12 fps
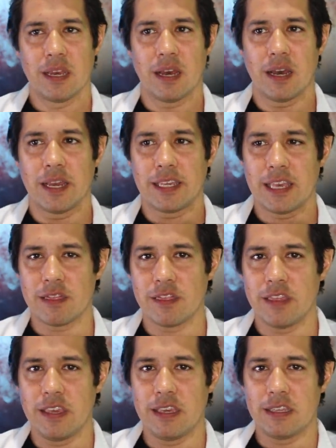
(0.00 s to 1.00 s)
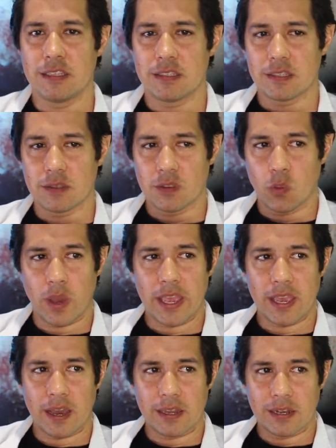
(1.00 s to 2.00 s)
I get things the
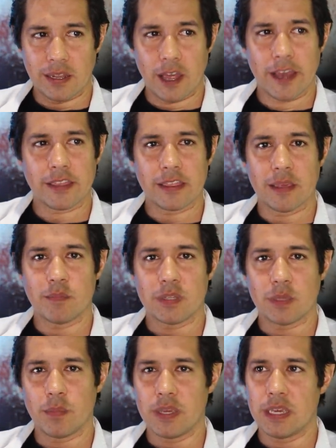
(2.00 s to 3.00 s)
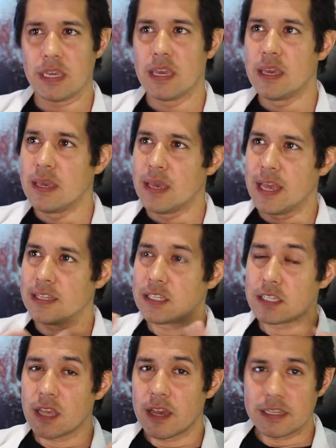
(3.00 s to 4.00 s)
way I'd like them to be, as
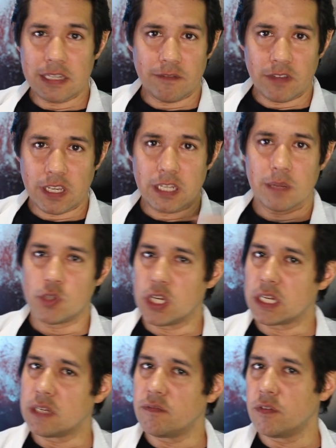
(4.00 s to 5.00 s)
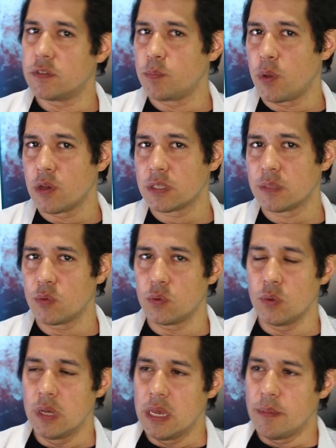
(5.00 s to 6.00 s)
scientific and objective as possible.